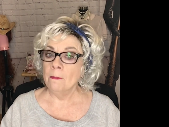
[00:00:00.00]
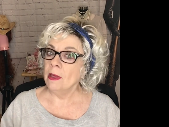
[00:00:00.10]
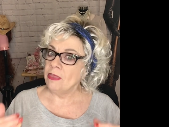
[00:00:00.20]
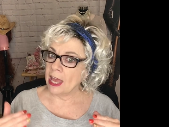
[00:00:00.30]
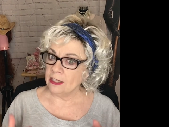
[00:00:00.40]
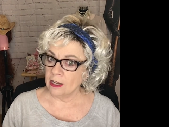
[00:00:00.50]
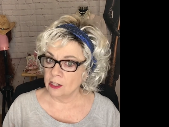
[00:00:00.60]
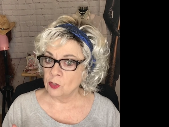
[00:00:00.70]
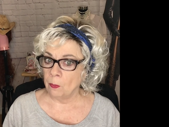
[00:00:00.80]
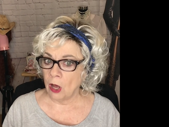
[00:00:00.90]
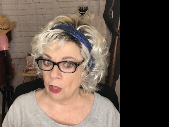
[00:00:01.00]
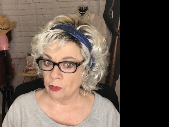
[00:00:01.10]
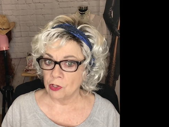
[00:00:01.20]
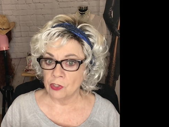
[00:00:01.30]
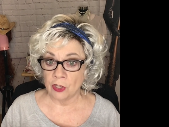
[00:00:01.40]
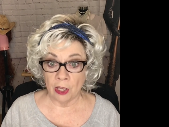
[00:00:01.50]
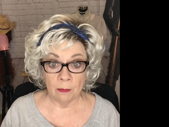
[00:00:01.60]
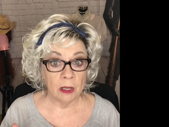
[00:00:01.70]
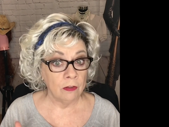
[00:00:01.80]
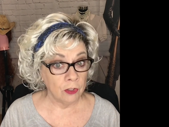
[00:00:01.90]
but that does bother
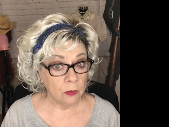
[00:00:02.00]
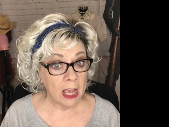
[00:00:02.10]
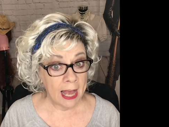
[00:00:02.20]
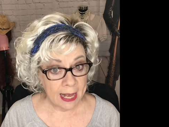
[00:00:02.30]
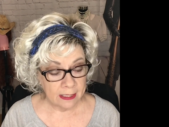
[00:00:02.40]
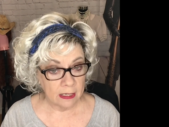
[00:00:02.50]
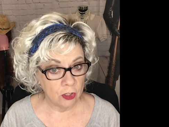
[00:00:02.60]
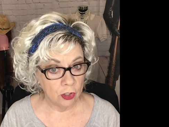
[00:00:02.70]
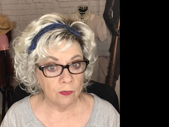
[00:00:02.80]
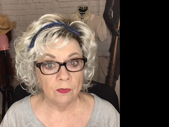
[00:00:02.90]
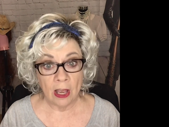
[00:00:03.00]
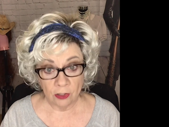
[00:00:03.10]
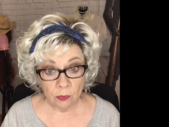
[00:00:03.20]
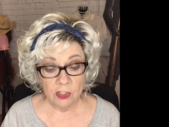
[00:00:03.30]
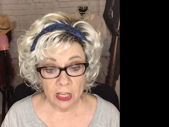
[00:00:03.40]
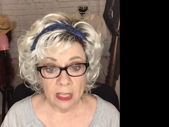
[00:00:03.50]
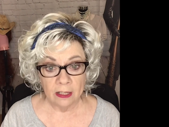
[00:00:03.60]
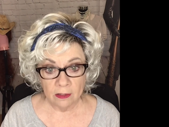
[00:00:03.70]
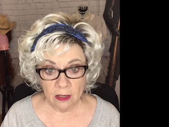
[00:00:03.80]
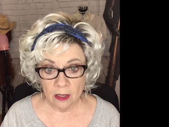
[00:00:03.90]
some of you guys because you've, uh, you've said
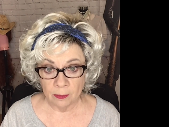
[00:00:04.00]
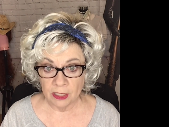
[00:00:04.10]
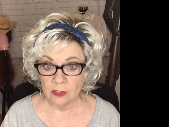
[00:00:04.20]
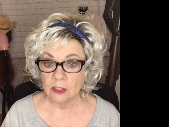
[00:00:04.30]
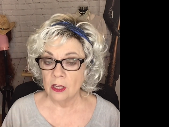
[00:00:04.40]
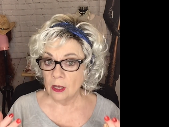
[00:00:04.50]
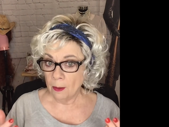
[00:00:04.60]
in the comments.